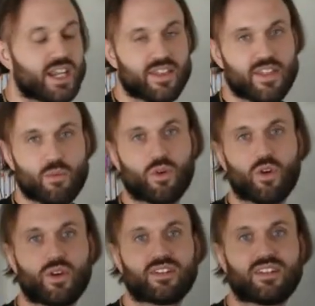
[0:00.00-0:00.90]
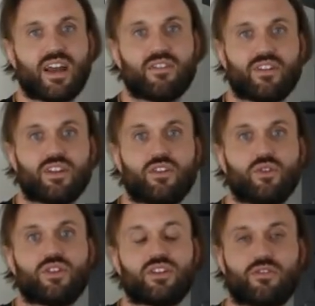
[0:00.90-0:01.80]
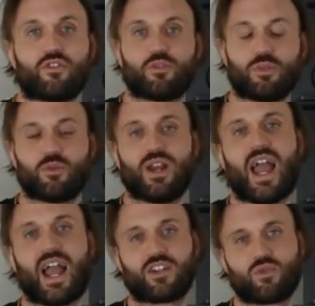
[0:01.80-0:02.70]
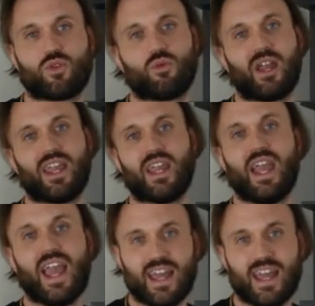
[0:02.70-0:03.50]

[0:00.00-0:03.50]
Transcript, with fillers: and then we're going to dive into the difference between actual weight